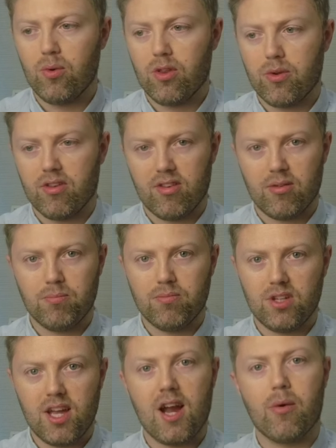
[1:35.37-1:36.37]
whether it's a
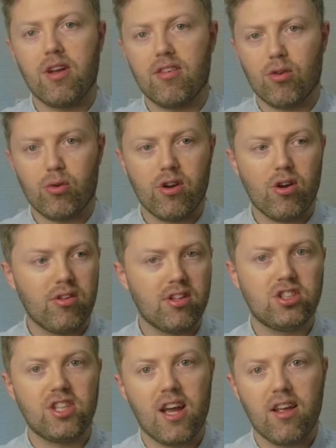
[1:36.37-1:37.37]
Yaris or a Honda
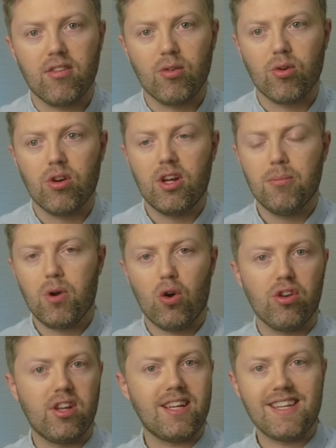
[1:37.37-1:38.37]
Jazz or
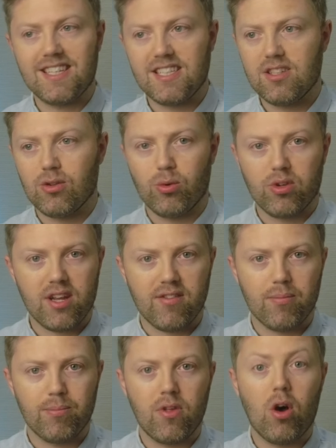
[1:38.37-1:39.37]
Honda E or
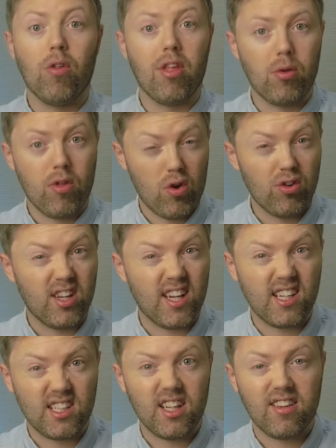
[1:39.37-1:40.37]
whatever. Although the Honda
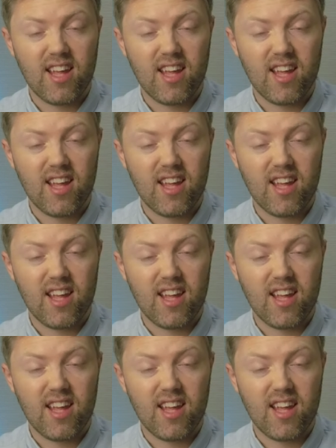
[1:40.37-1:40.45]
E